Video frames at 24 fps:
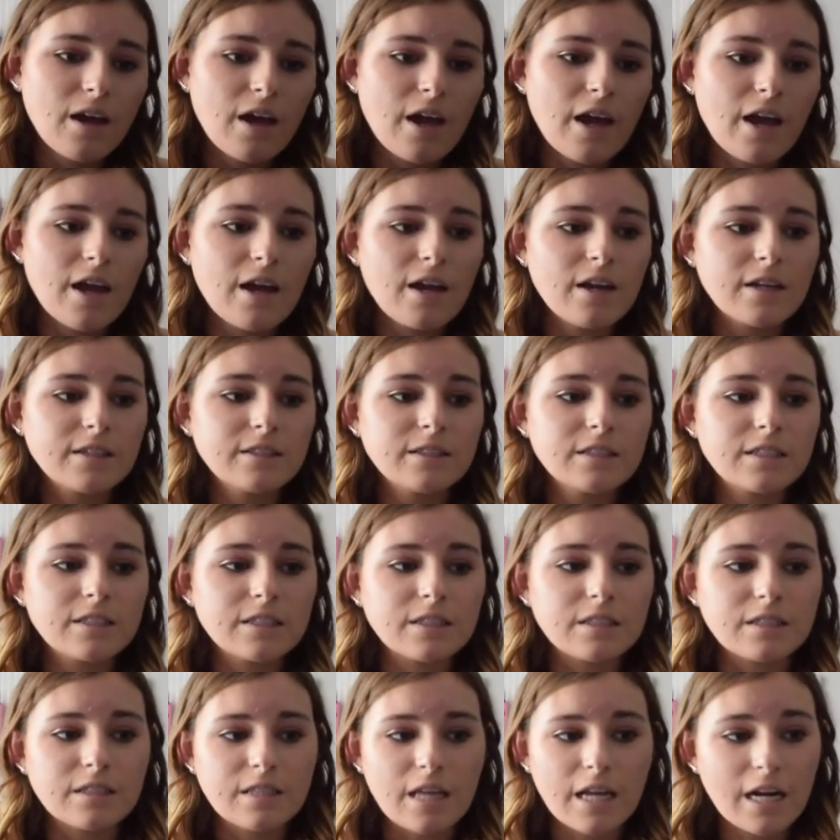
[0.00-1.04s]
And
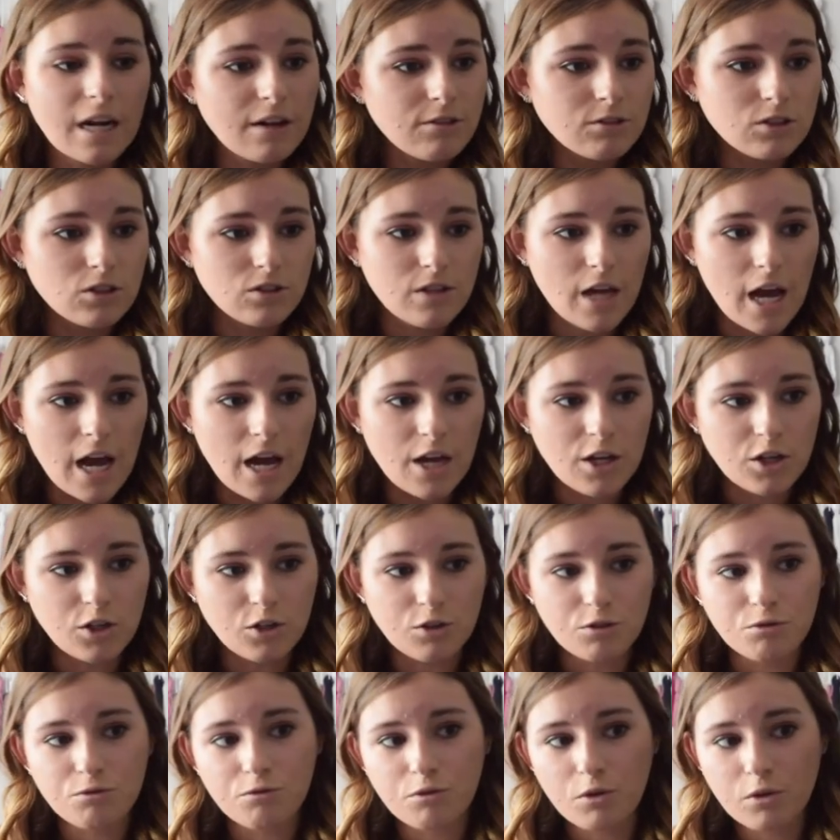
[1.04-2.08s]
then after that,
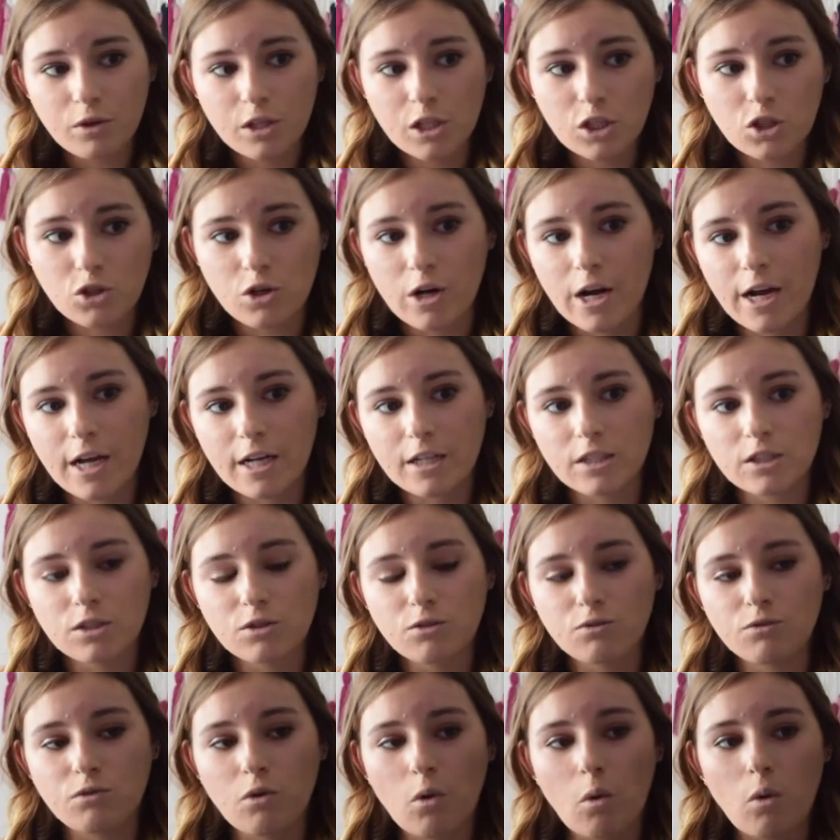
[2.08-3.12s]
you're fully trained
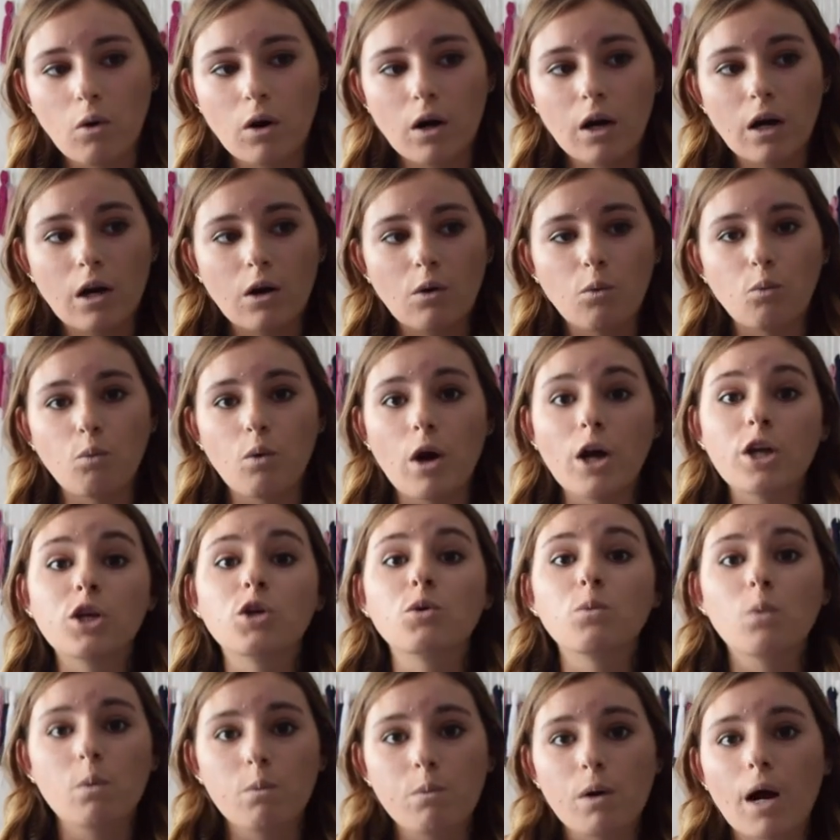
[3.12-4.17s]
for what
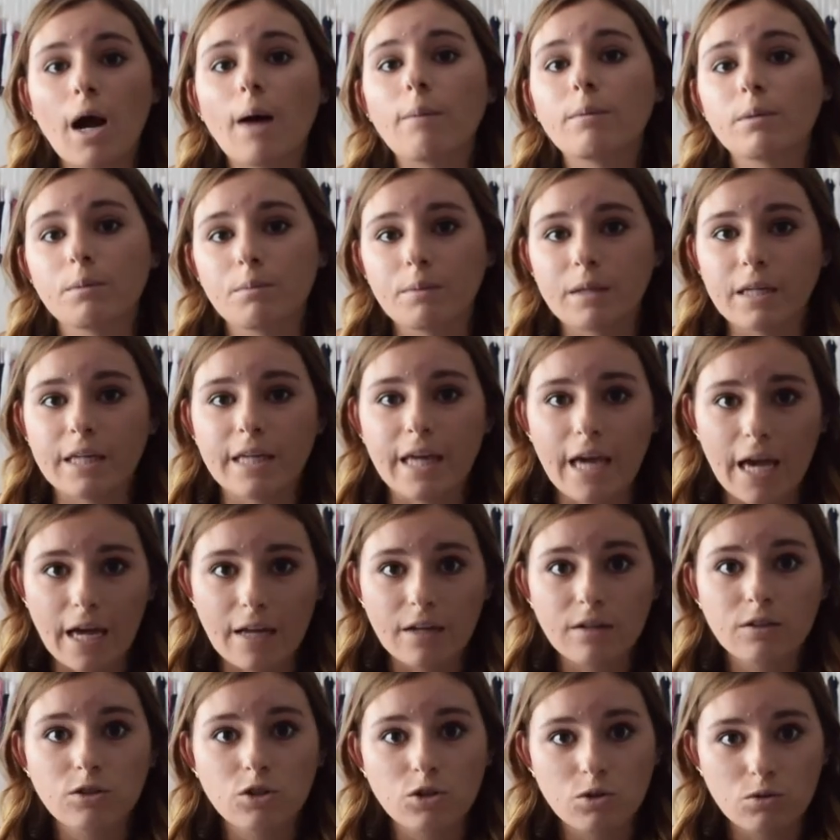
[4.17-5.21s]
you will probably get
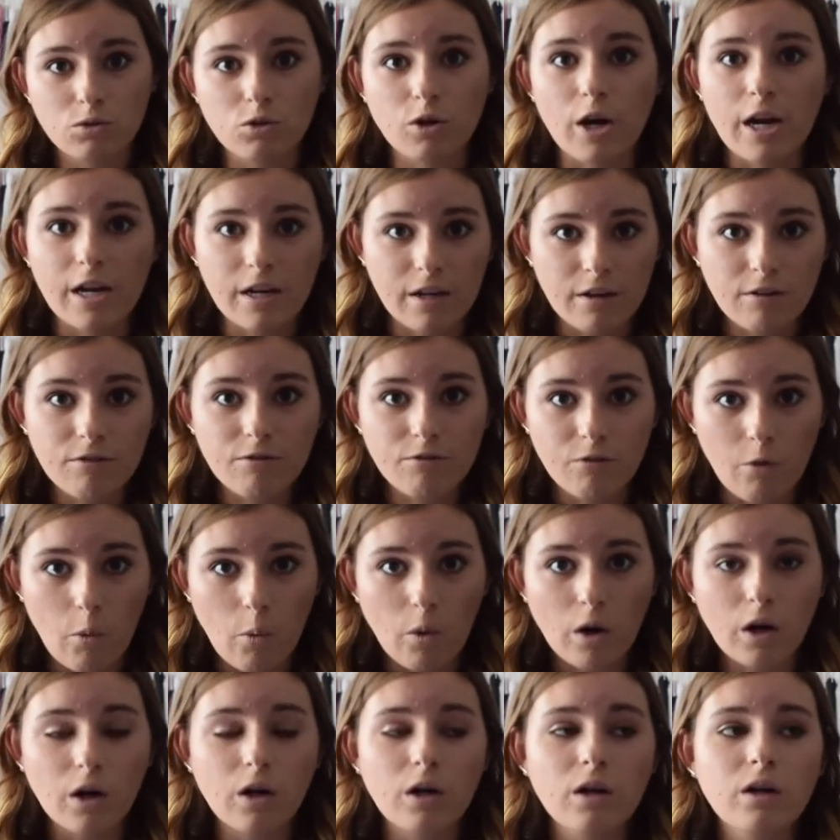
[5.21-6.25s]
training
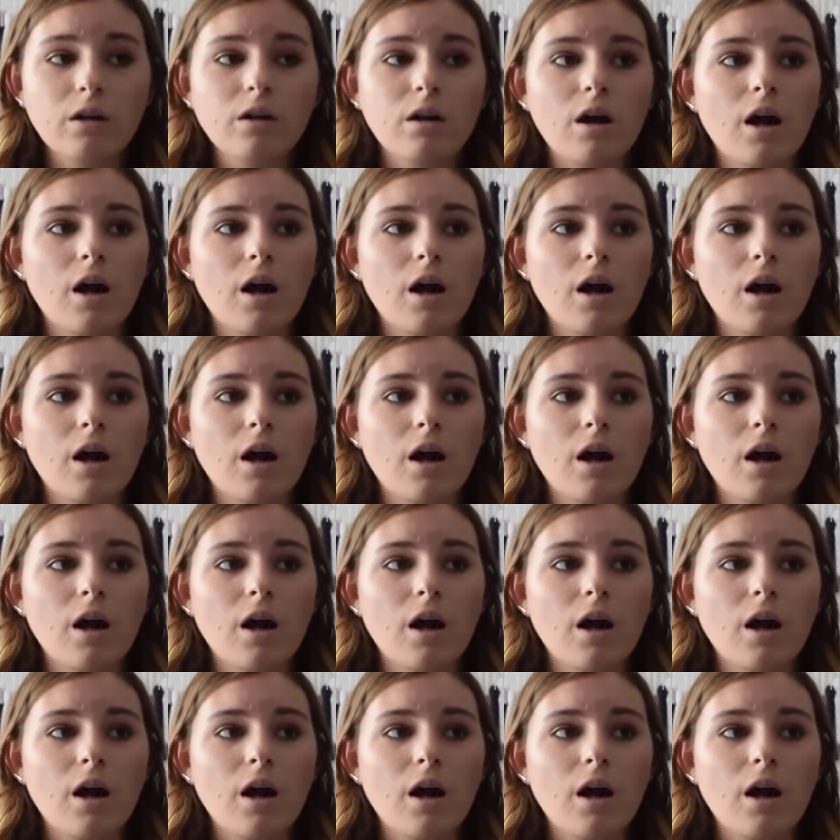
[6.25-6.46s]
for.